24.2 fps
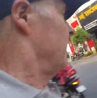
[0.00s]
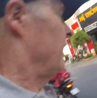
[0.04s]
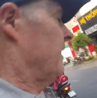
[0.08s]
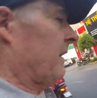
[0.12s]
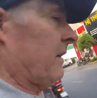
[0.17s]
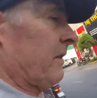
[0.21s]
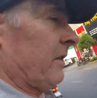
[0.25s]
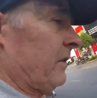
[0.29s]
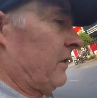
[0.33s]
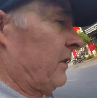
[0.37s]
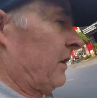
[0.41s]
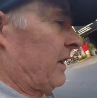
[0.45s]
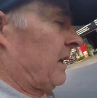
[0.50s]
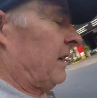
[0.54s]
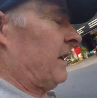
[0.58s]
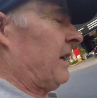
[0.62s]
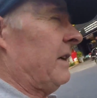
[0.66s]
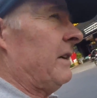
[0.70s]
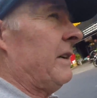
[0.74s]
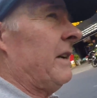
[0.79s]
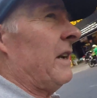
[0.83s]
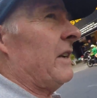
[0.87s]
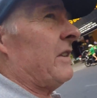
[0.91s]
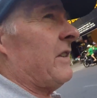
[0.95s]
because
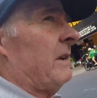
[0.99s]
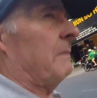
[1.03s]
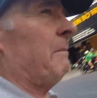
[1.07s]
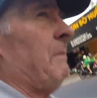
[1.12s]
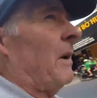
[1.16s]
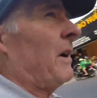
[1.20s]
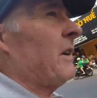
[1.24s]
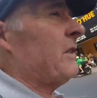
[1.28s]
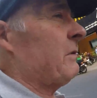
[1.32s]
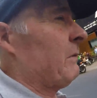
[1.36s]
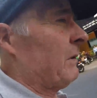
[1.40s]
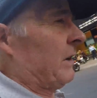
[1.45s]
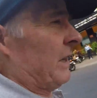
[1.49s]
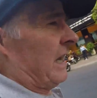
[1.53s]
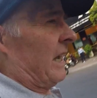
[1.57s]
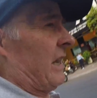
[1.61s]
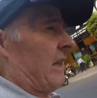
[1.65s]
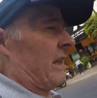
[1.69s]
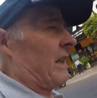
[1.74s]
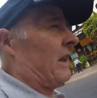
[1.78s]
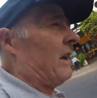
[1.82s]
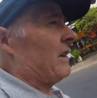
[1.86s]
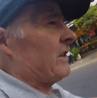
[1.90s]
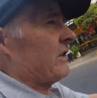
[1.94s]
it's impossible to get
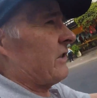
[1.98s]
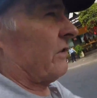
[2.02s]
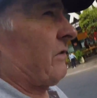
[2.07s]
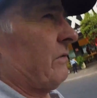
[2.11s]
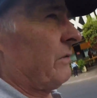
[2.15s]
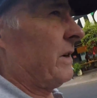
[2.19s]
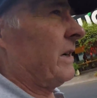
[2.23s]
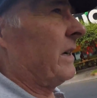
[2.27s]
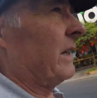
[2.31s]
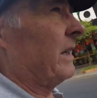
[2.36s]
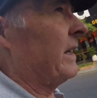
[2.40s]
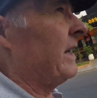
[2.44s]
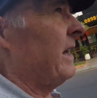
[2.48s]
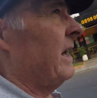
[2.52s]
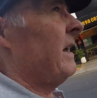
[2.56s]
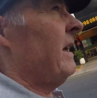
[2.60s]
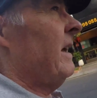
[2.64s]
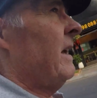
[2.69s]
lost really.